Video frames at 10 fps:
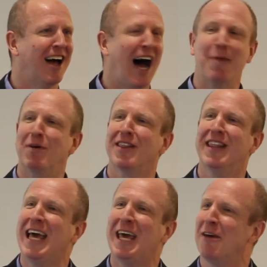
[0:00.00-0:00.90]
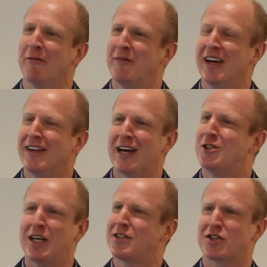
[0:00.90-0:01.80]
I believe that
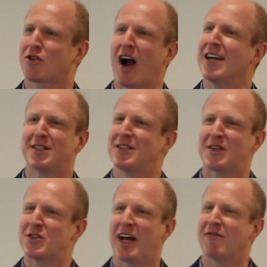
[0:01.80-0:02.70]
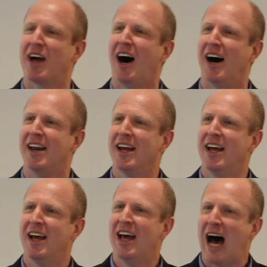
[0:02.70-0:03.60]
Jesus Christ is the Son of God.
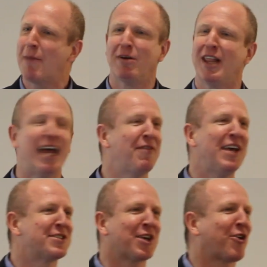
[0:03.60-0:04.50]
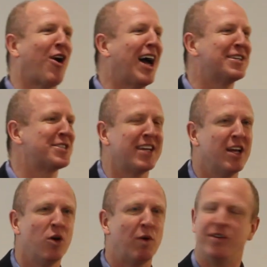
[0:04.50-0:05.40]
I believe He's the Christ
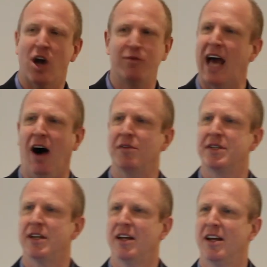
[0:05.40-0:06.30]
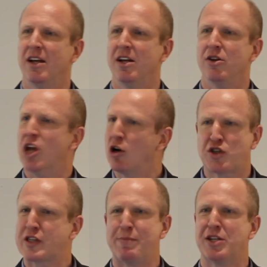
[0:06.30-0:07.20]
with no doubt, no
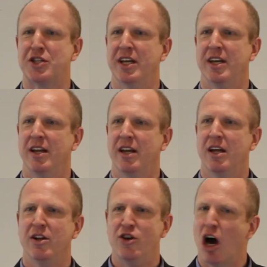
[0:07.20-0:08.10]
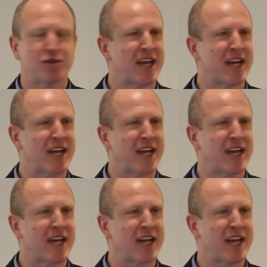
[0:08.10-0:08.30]
suspicion, no